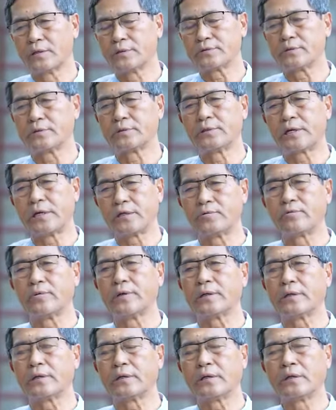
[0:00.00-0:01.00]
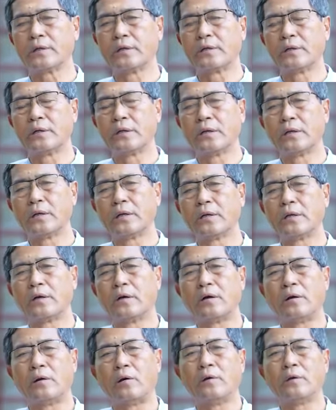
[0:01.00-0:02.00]
So that way,
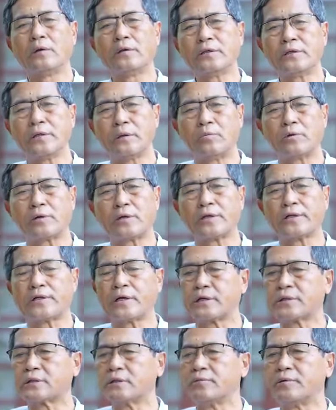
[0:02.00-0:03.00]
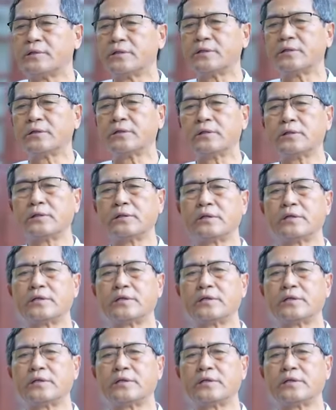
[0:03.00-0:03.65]
all the democratic activity,